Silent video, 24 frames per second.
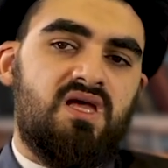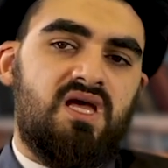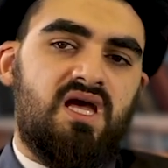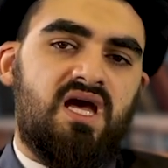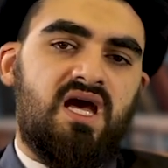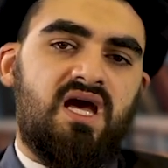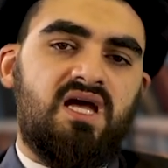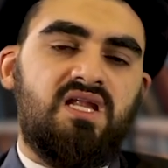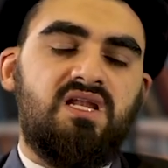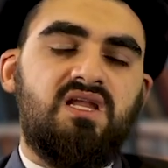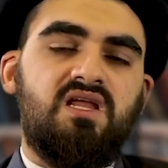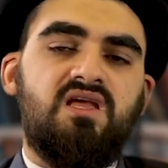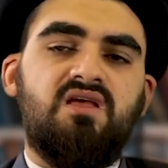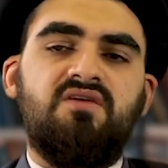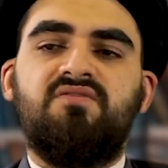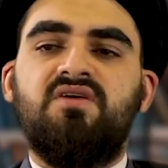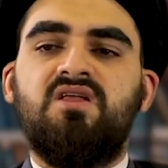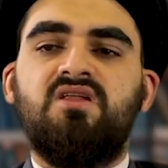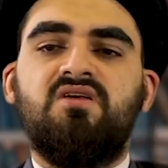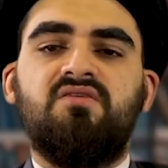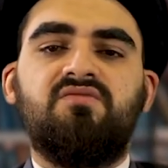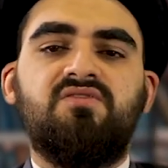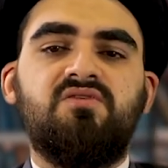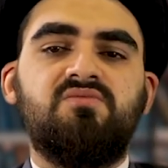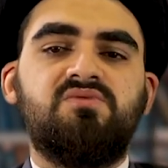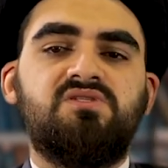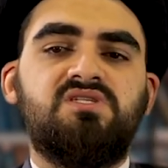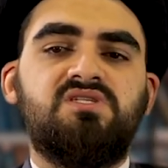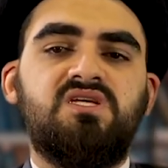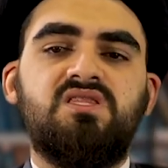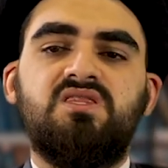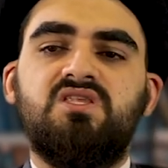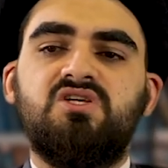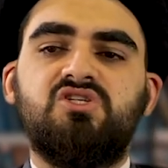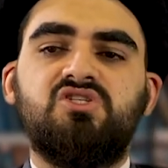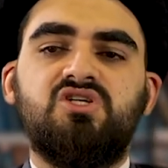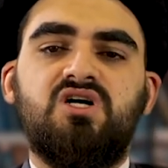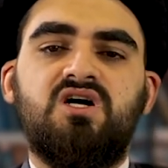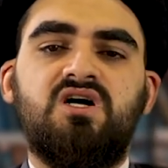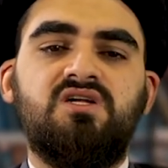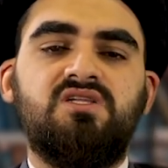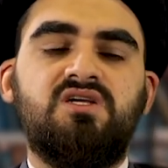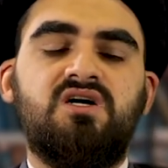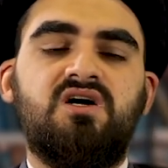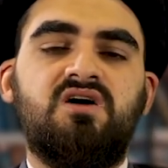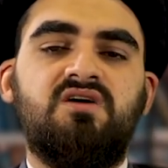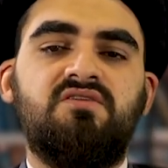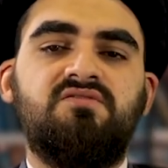And if any of them said the
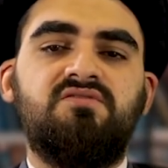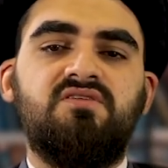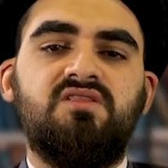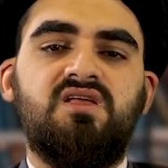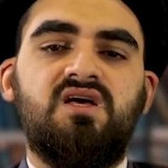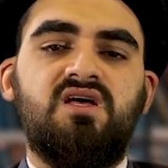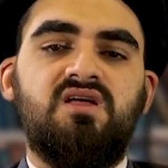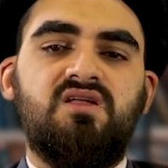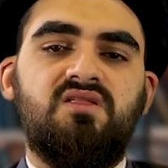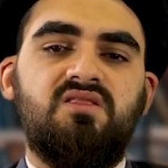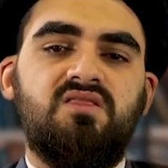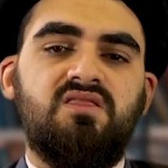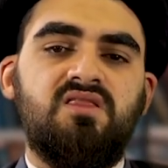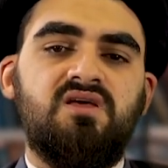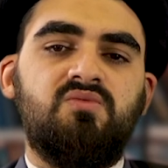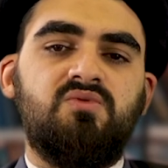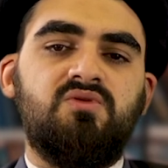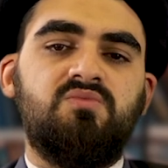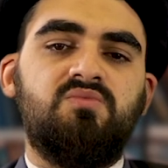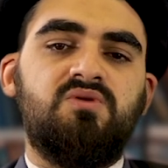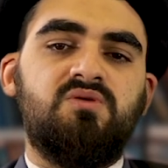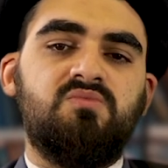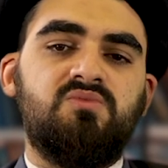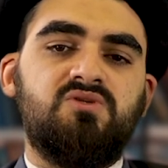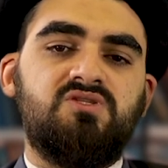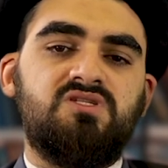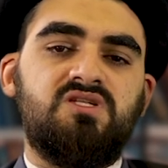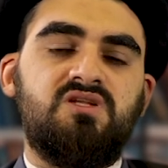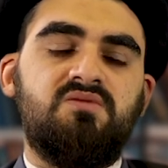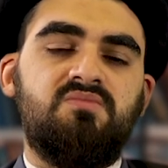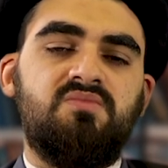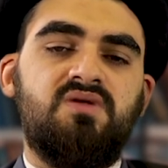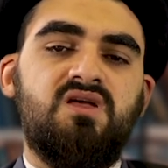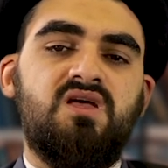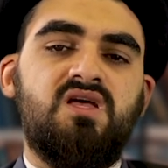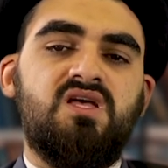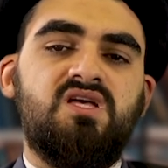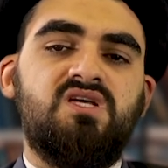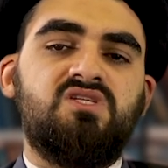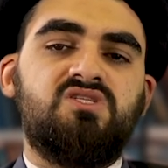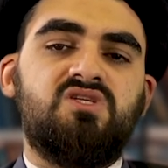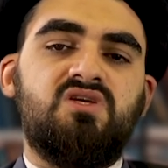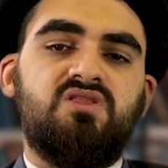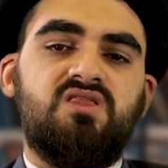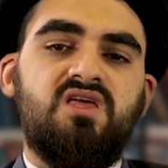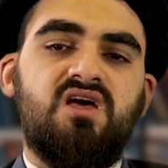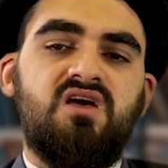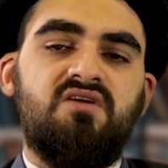shahada after that, they would be Muslim.
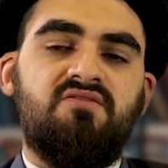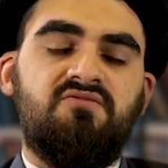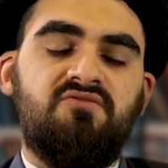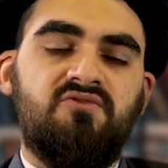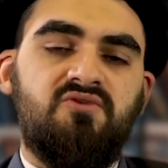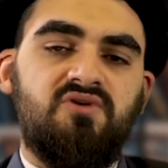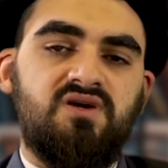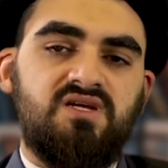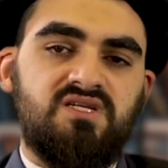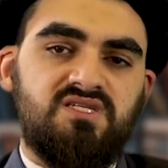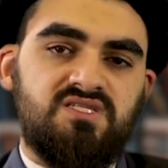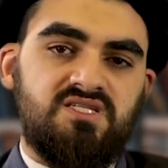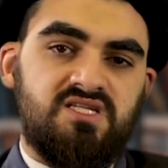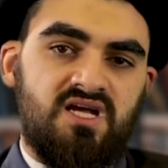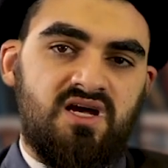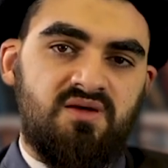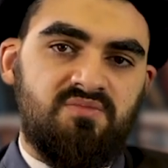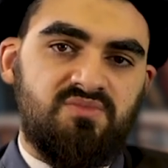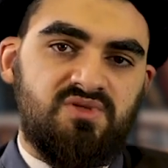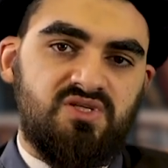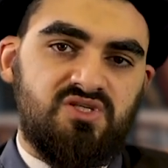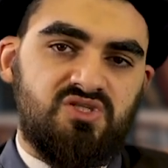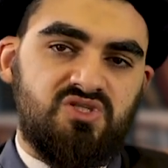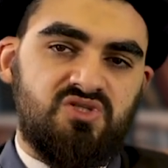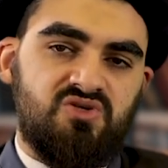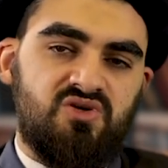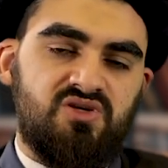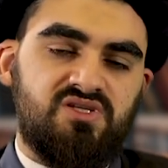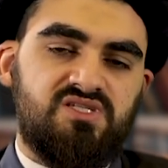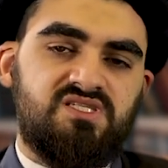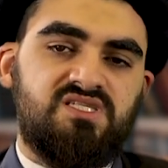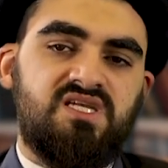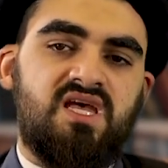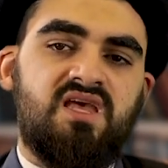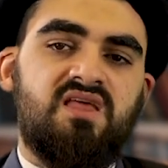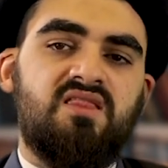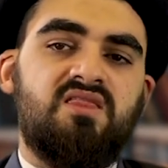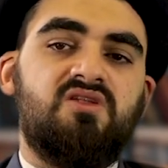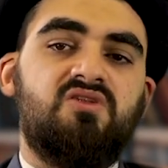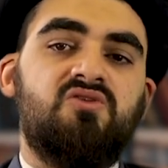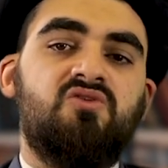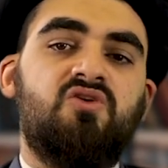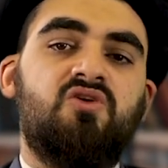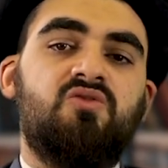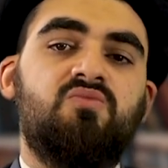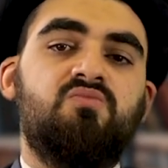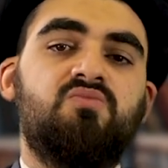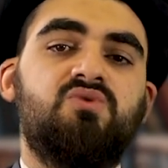So therefore, Islam does not say that
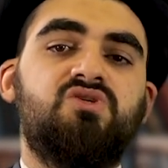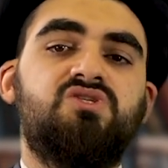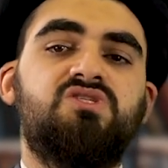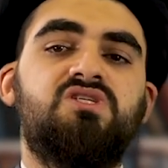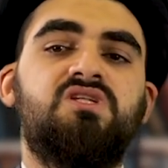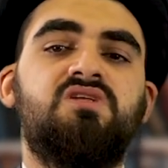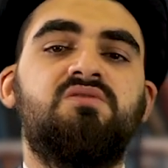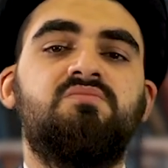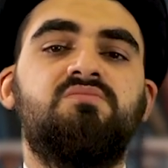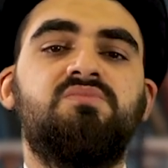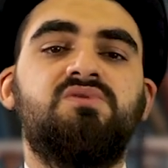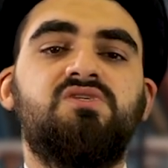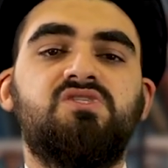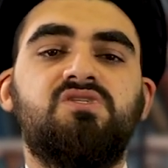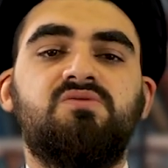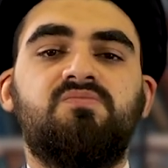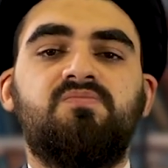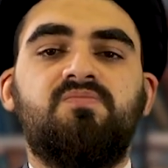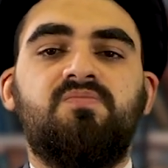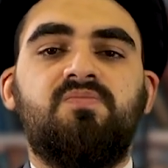non-Muslims